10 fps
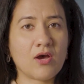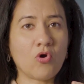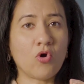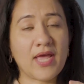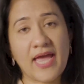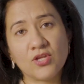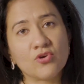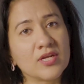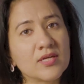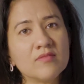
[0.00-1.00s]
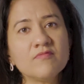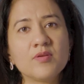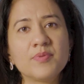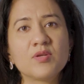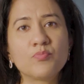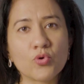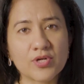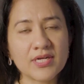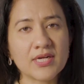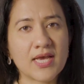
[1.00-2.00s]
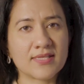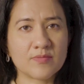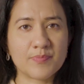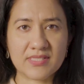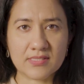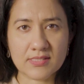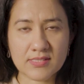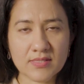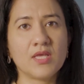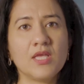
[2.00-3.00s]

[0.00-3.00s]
or and your income will be reported as a business.